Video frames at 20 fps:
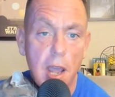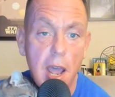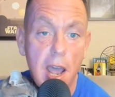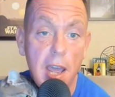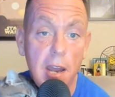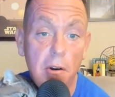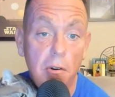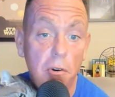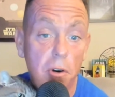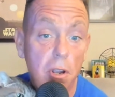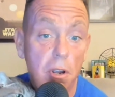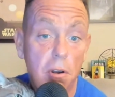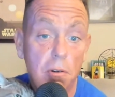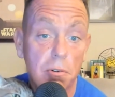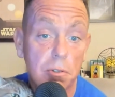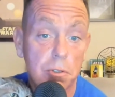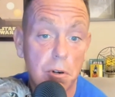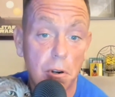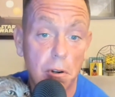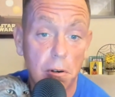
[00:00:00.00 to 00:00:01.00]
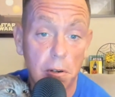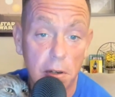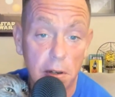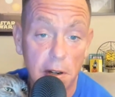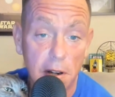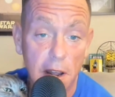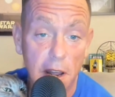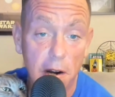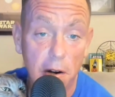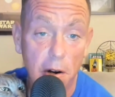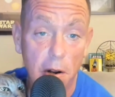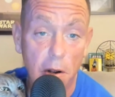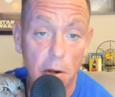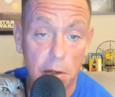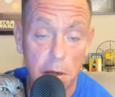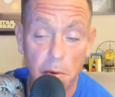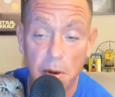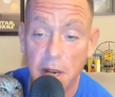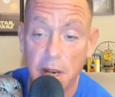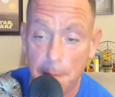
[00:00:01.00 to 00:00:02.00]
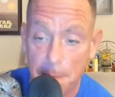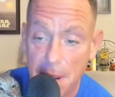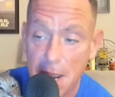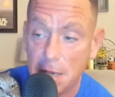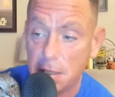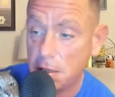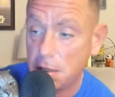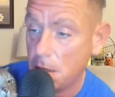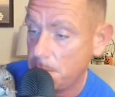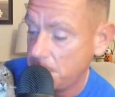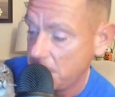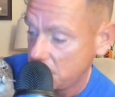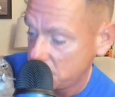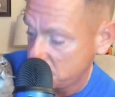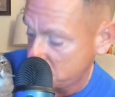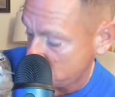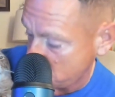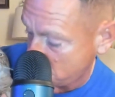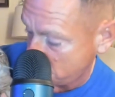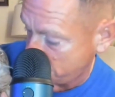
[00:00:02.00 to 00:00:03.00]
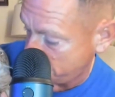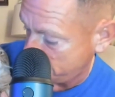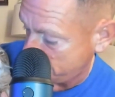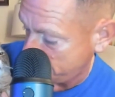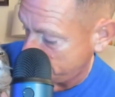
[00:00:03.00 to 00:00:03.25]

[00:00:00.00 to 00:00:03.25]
I don't know, Schroeder. I don't know. Can we get back to the picks, though?